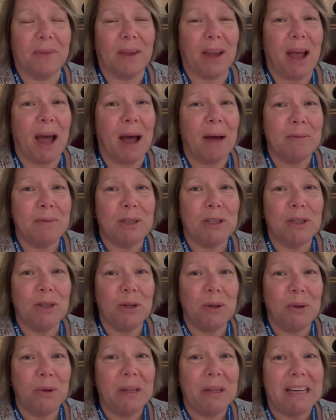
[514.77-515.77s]

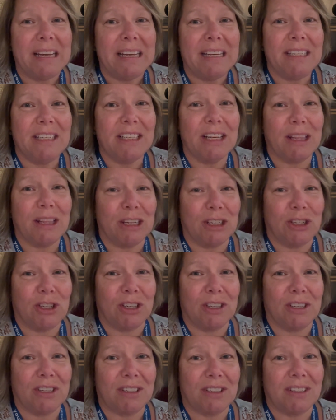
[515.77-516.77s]
Absolutely
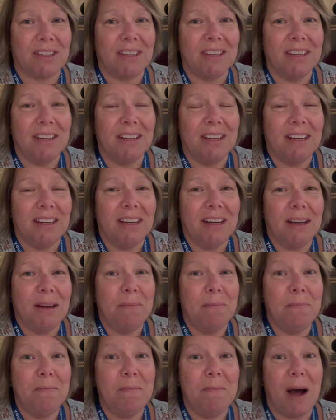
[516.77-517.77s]
delicious.
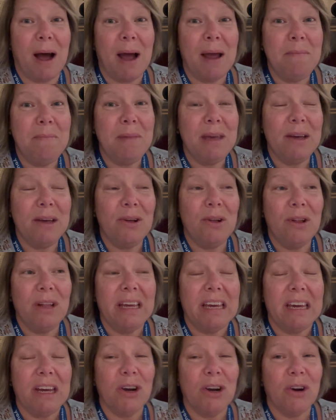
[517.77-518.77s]
My meal
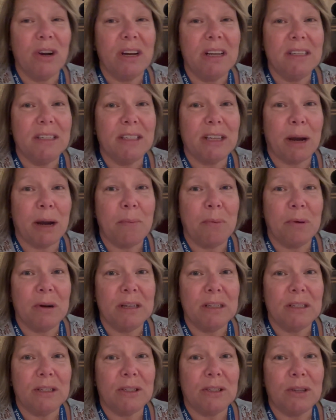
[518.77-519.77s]
here in
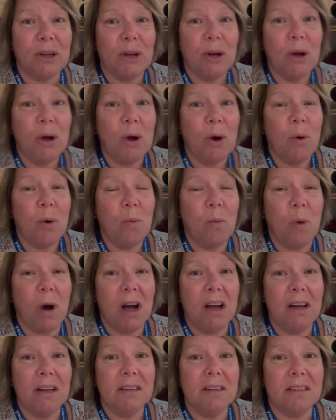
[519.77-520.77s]
Cyprus
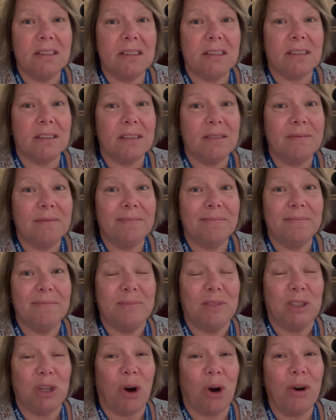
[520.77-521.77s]
was
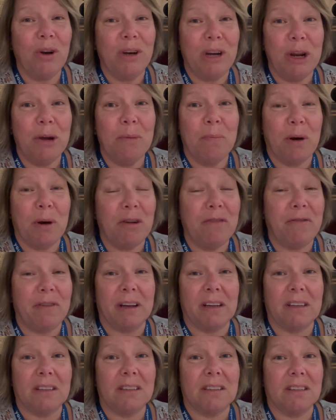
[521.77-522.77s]
darn near
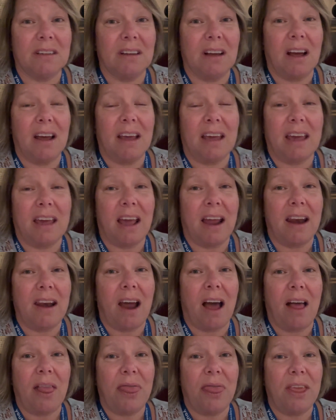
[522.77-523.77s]
perfect. I
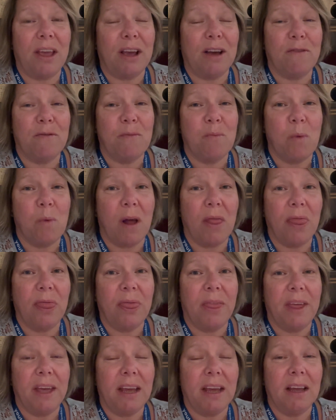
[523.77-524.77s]
cannot think of one
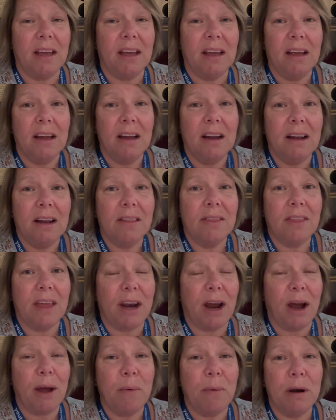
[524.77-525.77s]
thing that
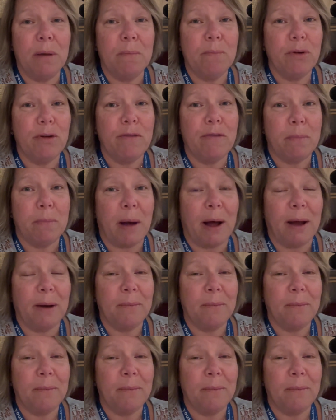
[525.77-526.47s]
I would improve upon.